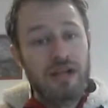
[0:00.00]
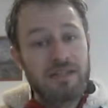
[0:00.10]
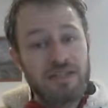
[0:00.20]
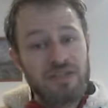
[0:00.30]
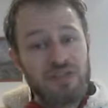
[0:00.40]

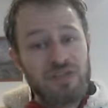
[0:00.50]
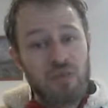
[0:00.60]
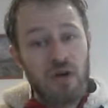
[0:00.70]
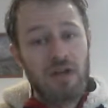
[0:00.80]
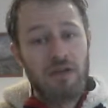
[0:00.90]
this is
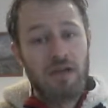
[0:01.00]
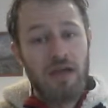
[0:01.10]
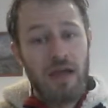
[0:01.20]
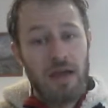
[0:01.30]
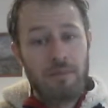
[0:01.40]
what
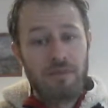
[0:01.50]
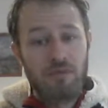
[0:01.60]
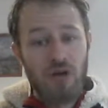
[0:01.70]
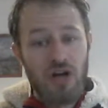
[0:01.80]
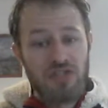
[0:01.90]
the
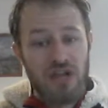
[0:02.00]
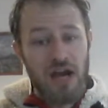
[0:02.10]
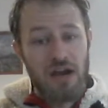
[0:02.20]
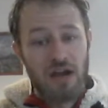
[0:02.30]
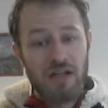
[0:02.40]
rods
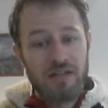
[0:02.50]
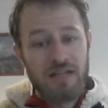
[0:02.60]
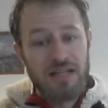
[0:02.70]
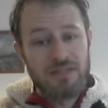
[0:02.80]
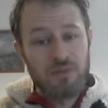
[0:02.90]
are. Like,
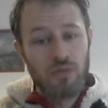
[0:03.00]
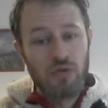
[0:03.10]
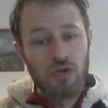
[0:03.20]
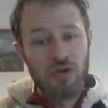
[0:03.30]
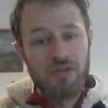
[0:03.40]
that's
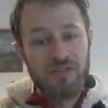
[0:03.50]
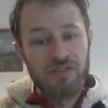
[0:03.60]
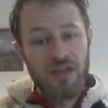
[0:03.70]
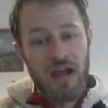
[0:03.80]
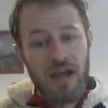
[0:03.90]
one current
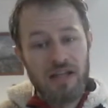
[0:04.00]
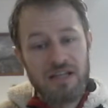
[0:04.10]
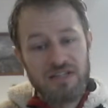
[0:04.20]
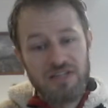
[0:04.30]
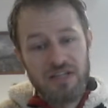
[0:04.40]
there. You
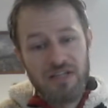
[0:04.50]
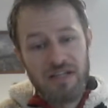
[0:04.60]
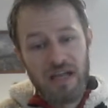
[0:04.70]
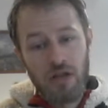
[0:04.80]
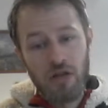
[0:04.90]
can see the
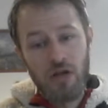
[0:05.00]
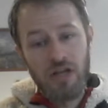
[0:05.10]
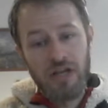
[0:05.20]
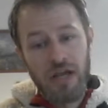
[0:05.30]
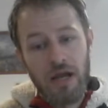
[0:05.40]
yellow
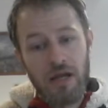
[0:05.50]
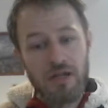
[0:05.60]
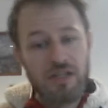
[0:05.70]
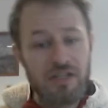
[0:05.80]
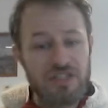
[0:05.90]
line here.
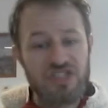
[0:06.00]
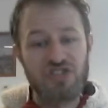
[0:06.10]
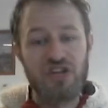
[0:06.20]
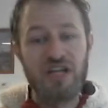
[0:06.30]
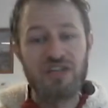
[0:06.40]
It's
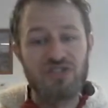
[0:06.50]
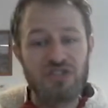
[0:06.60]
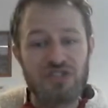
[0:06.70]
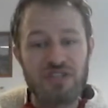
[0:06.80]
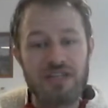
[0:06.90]
strings
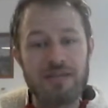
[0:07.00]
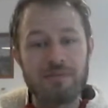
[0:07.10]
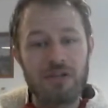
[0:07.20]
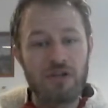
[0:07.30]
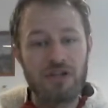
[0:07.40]
just to
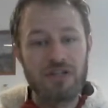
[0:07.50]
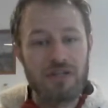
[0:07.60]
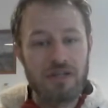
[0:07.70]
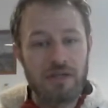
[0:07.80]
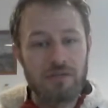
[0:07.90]
keep the line
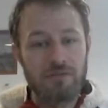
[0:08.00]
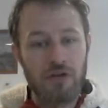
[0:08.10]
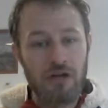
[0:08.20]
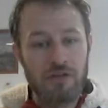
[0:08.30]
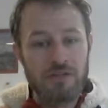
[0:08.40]

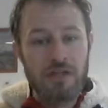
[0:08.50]
involved.